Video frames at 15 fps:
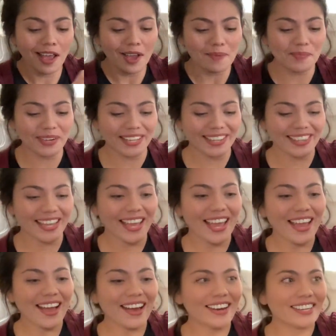but
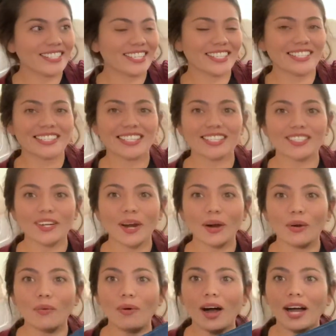they are just this
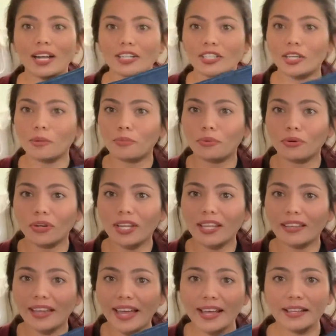dark wash capri
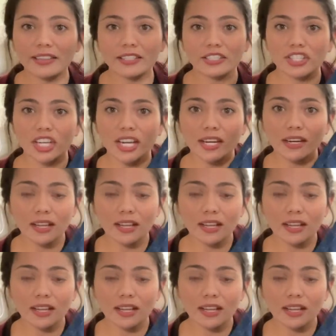length jean,